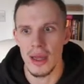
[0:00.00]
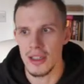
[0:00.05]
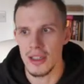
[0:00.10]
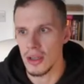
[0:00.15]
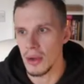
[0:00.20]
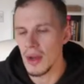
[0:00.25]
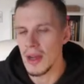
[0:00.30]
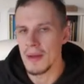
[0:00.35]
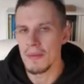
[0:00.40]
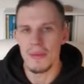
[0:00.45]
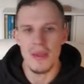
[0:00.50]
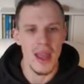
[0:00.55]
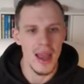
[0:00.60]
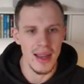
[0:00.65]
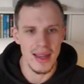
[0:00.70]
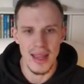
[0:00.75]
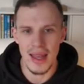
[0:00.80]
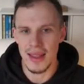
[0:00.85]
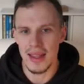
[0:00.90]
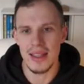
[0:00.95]
So
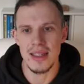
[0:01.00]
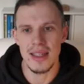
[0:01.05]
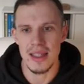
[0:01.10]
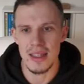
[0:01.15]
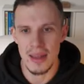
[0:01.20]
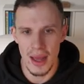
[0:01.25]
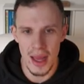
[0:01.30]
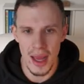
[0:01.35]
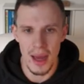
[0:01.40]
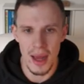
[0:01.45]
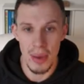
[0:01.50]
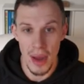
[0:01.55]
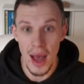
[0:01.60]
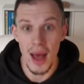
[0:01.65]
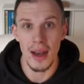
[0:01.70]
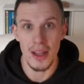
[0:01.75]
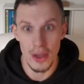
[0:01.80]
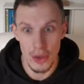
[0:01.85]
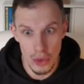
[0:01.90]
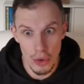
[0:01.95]
again, this is
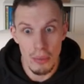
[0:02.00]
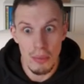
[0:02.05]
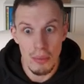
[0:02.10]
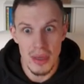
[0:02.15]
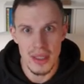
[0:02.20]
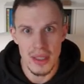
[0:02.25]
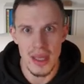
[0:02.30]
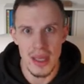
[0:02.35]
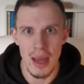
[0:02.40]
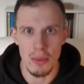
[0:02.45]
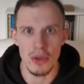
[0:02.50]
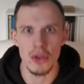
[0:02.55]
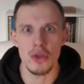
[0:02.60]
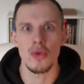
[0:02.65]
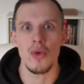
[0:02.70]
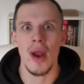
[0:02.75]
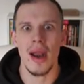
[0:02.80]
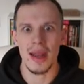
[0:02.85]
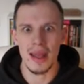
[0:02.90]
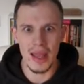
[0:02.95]
partly a numbers game. We're
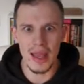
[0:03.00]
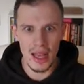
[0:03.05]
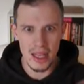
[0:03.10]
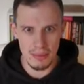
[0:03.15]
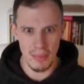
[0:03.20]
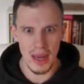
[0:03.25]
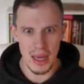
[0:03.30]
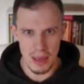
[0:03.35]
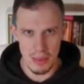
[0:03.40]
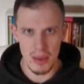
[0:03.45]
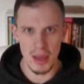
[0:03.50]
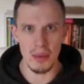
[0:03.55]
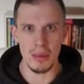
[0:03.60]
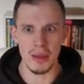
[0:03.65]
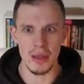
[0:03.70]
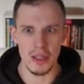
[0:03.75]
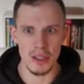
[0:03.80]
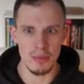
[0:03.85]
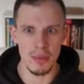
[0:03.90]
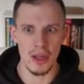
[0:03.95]
trying to get as many people in
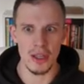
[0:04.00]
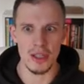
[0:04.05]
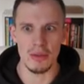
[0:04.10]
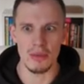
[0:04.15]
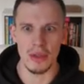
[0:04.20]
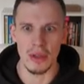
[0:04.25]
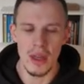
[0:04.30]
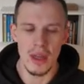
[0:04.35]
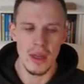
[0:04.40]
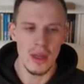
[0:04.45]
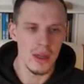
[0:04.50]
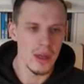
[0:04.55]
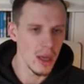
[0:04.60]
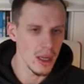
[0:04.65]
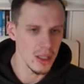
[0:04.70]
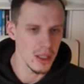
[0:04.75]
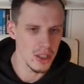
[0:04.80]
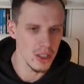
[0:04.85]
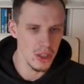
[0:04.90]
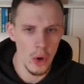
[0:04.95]
as possible, and
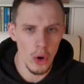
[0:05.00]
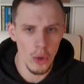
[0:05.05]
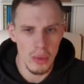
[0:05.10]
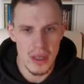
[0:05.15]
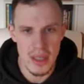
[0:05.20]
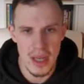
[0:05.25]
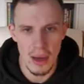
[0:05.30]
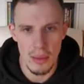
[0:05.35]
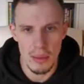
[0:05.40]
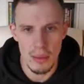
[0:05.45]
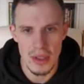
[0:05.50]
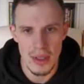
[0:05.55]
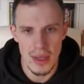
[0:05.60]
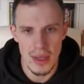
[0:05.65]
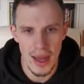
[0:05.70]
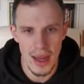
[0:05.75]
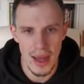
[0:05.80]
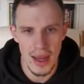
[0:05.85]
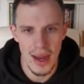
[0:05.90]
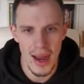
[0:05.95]
so I hope this helps
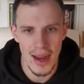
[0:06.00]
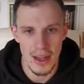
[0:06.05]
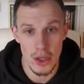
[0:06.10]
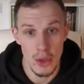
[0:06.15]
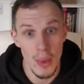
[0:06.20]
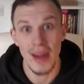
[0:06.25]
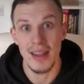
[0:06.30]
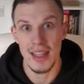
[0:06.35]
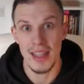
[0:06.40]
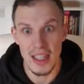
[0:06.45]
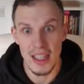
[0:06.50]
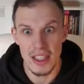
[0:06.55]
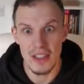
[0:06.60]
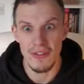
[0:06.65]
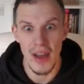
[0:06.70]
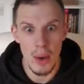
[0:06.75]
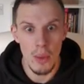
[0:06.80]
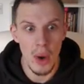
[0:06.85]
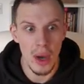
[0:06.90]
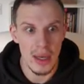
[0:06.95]
you identify
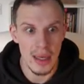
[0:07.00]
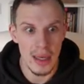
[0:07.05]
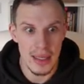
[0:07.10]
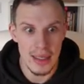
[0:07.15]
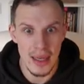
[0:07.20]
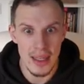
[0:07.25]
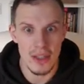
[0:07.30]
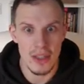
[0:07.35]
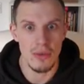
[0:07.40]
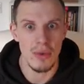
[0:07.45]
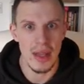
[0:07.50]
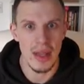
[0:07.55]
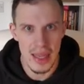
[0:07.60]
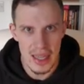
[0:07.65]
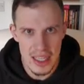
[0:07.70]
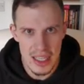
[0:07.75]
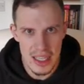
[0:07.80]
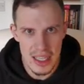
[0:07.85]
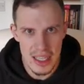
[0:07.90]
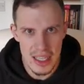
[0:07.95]
what a lead is and really
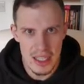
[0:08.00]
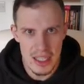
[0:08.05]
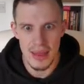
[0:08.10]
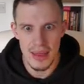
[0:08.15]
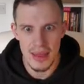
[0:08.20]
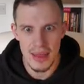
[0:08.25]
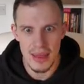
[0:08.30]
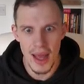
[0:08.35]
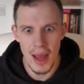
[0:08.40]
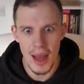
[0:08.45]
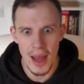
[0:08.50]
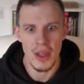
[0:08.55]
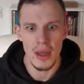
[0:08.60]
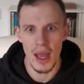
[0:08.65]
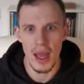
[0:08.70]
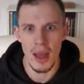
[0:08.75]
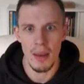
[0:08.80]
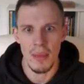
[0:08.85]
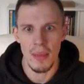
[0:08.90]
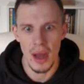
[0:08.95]
expand that,
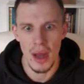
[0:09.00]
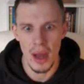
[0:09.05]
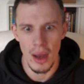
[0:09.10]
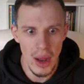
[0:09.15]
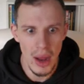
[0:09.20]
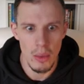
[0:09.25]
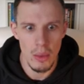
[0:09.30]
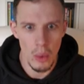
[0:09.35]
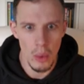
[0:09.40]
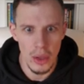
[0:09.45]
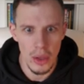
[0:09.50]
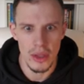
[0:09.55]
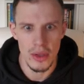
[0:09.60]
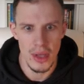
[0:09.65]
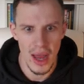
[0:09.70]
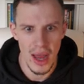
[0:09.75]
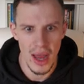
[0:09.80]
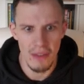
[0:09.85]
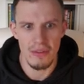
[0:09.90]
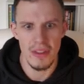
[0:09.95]
and why we want to
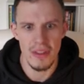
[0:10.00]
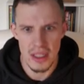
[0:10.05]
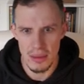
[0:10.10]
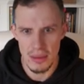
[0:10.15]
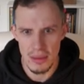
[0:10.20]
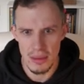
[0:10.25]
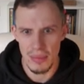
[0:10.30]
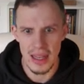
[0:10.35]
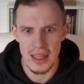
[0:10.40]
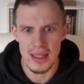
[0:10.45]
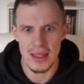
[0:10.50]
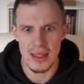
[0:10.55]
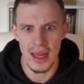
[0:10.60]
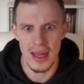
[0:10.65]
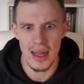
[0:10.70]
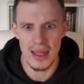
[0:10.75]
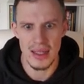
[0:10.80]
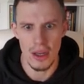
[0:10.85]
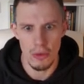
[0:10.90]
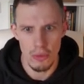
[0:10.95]
have this list as
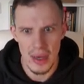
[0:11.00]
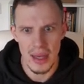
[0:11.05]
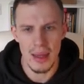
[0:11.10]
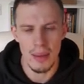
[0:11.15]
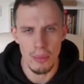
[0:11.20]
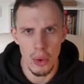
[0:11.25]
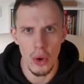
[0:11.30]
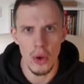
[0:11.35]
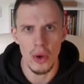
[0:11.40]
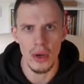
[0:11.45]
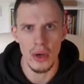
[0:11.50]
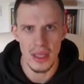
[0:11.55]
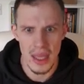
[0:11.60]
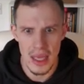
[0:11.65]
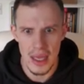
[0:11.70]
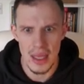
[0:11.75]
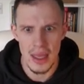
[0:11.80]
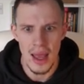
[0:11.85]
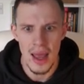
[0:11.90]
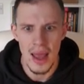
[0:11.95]
a really important
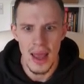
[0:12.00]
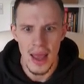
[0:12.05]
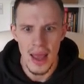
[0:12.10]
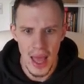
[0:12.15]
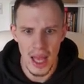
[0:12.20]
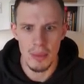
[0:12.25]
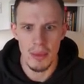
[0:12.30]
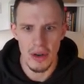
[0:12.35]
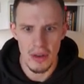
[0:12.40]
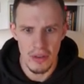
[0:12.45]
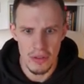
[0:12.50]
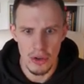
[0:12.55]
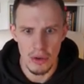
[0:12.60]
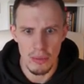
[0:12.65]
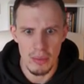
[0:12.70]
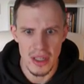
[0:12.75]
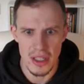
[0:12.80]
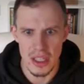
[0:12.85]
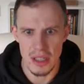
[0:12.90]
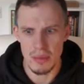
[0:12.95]
key element of your
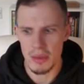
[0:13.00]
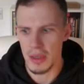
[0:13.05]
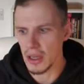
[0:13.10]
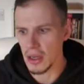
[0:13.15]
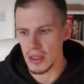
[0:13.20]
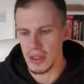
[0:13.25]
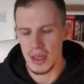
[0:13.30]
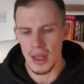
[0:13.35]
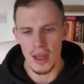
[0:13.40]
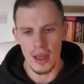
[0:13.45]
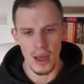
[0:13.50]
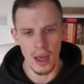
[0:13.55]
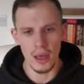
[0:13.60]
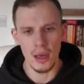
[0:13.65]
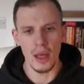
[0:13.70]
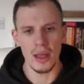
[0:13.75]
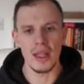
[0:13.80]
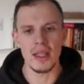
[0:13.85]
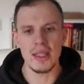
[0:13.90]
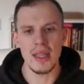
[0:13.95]
business, because a lot of
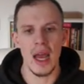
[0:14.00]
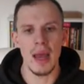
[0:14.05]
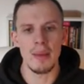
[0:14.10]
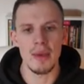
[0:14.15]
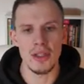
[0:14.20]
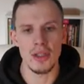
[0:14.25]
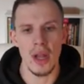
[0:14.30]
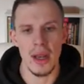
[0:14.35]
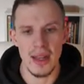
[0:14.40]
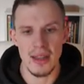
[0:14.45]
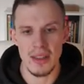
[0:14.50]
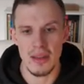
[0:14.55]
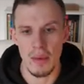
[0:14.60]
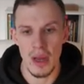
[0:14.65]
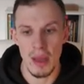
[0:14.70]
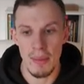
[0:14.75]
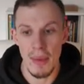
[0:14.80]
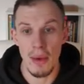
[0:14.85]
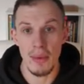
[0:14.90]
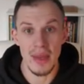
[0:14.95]
the time it's not necessarily
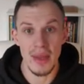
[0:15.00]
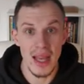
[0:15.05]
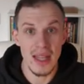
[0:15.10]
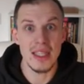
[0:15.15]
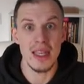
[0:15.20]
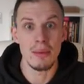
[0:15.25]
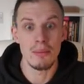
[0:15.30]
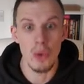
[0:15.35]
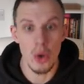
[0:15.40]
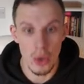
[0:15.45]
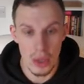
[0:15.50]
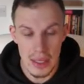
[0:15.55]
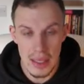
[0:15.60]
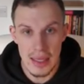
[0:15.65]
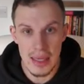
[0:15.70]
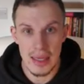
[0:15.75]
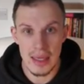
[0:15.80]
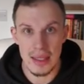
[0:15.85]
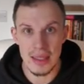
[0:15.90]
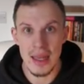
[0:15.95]
about getting more
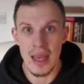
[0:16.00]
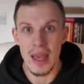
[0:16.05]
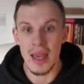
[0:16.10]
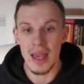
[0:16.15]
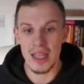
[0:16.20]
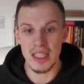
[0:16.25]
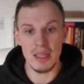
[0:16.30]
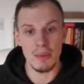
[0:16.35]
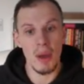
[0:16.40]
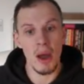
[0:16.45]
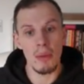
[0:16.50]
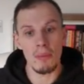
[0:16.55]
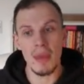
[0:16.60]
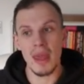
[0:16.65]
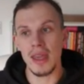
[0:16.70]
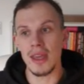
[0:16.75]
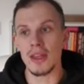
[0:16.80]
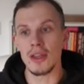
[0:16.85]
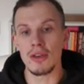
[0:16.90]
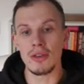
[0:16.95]
leads, it's about
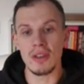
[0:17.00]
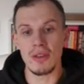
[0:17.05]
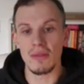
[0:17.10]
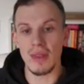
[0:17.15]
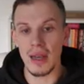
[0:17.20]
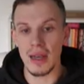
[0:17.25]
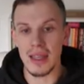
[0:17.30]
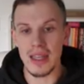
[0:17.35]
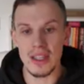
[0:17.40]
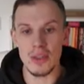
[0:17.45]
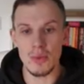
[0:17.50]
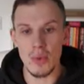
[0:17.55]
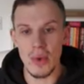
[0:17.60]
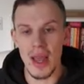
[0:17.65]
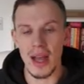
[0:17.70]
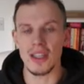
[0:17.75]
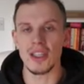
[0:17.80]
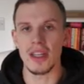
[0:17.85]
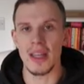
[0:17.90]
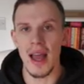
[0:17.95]
making use of the leads we
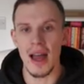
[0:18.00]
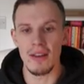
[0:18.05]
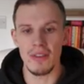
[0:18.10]
actually have.